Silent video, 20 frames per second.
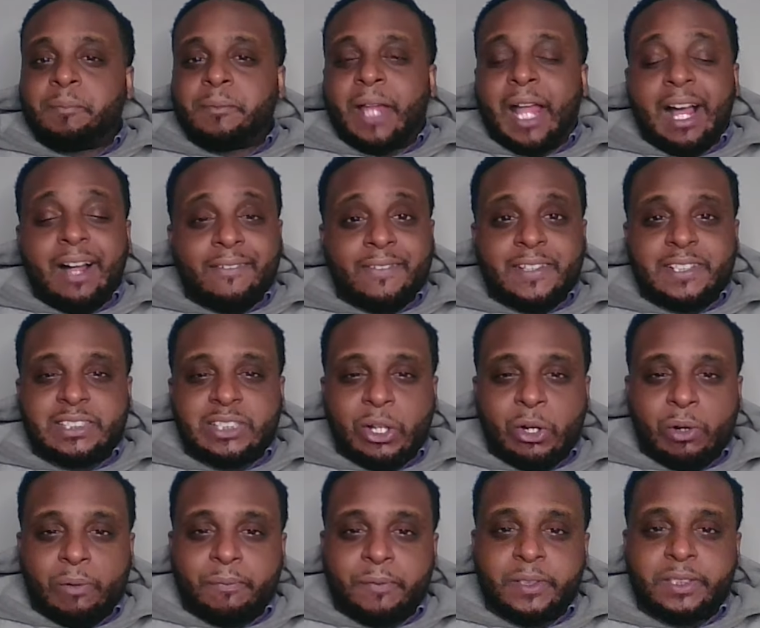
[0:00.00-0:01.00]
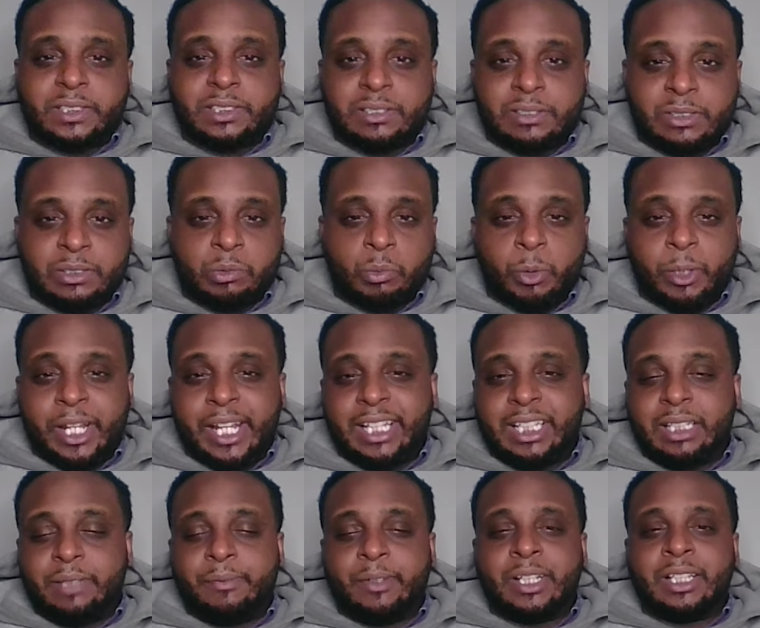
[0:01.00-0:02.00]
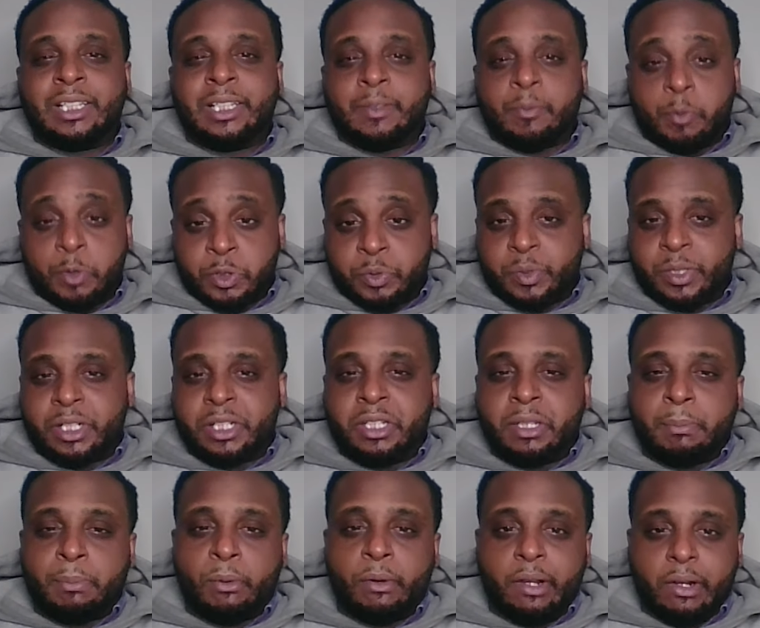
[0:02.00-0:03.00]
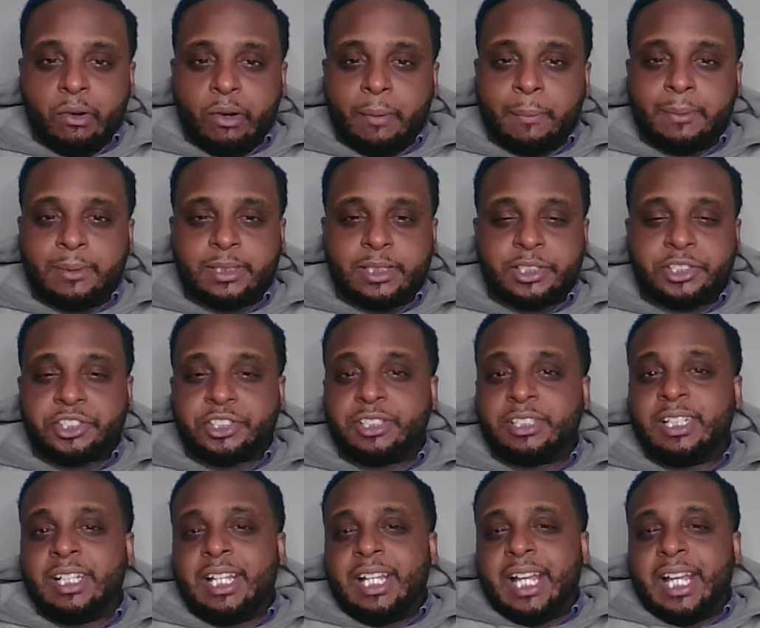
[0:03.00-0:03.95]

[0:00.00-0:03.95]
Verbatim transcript: how this offense looked when Hailey Van Lith was running the point guard position,